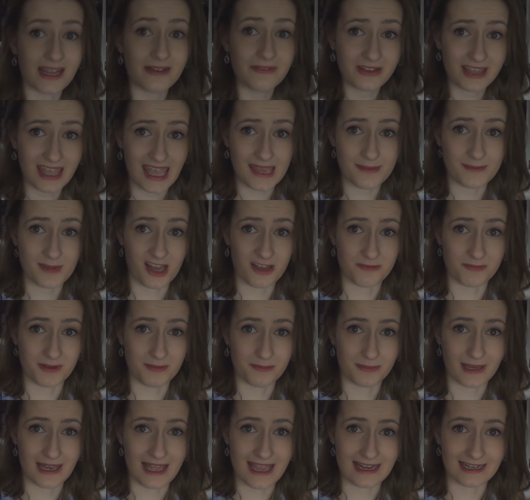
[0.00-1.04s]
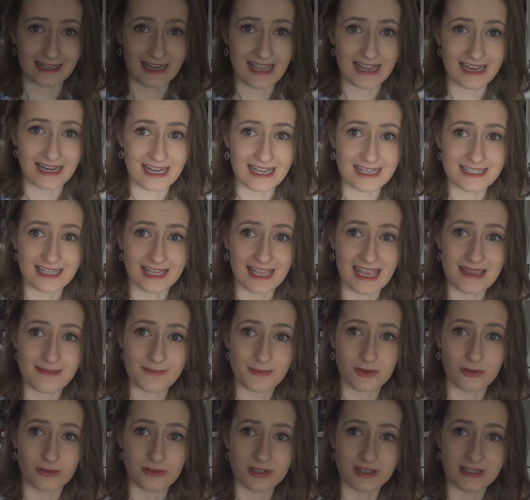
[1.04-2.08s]
Another game that I've been playing lately is a
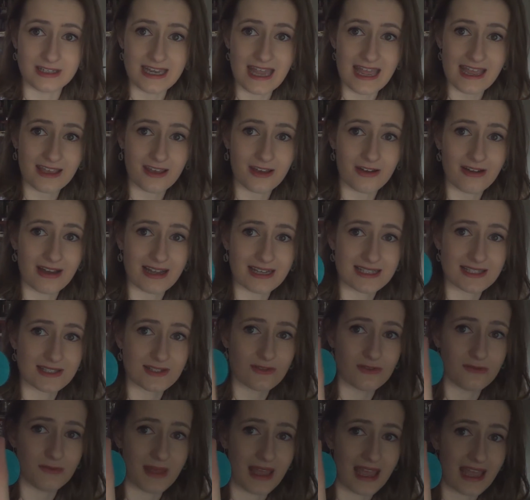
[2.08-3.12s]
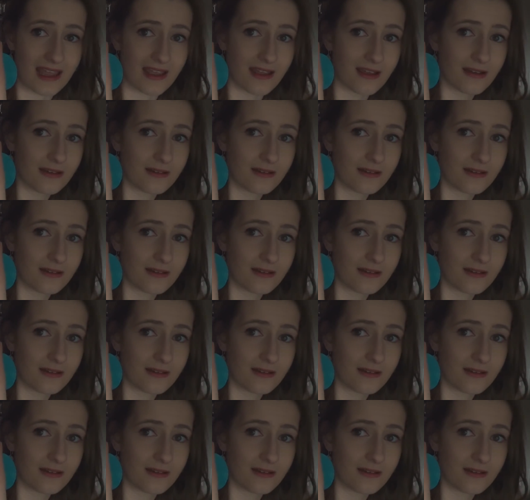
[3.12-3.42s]
game called Neko Atsume.